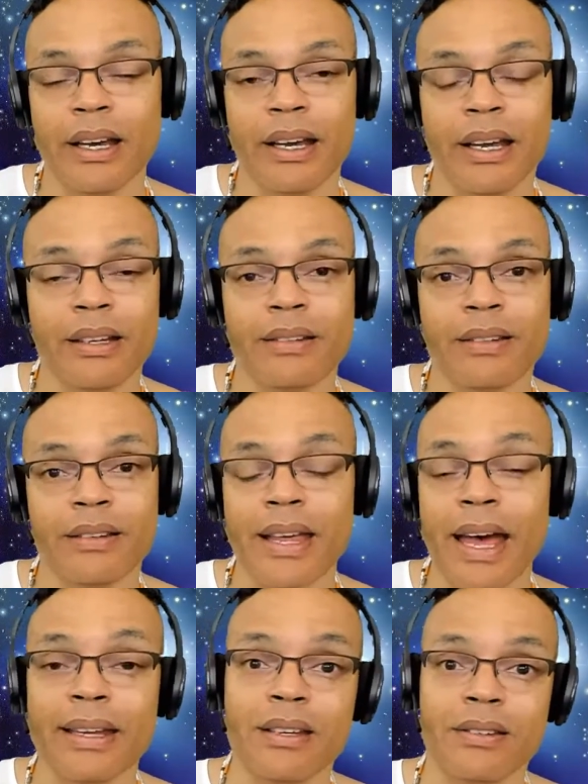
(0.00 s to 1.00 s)
It's
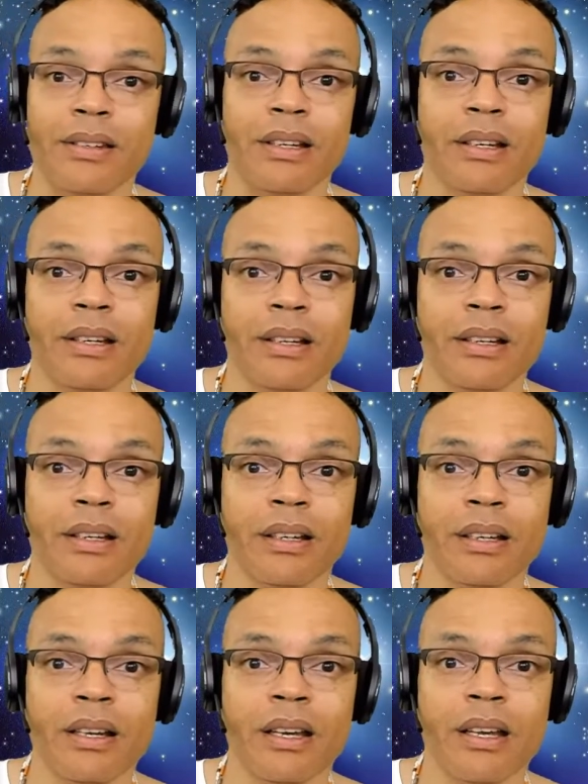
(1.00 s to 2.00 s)
that easy.
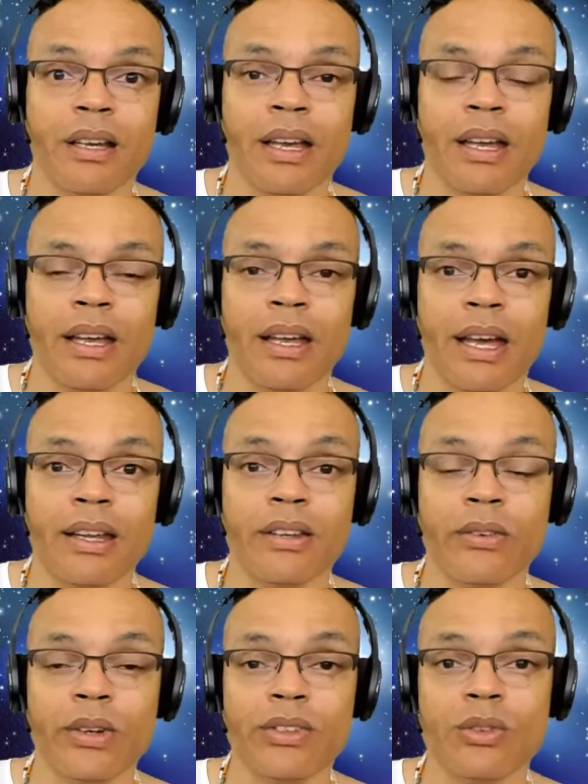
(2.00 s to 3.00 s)
And
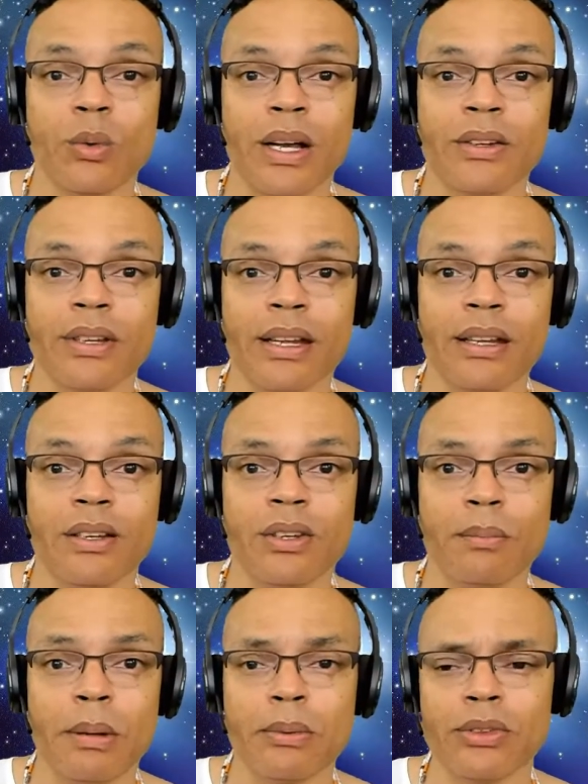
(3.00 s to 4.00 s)
the reason why it's that easy,
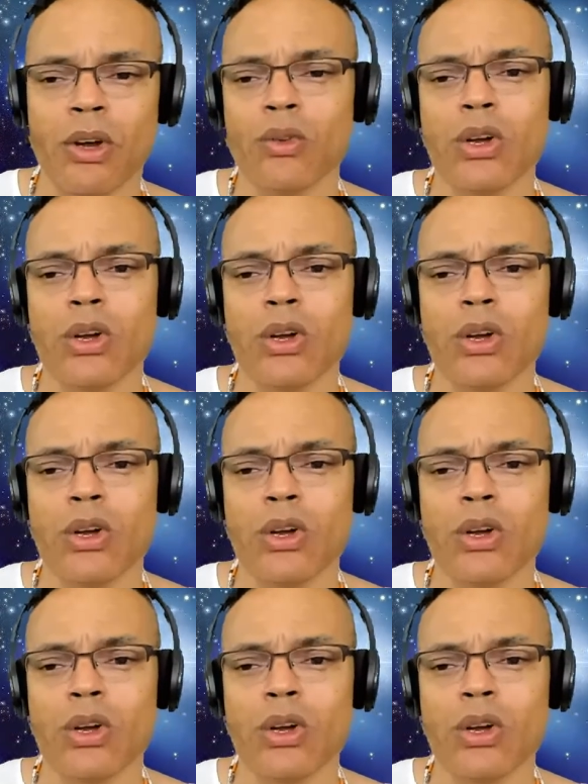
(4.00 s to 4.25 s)
people say, oh,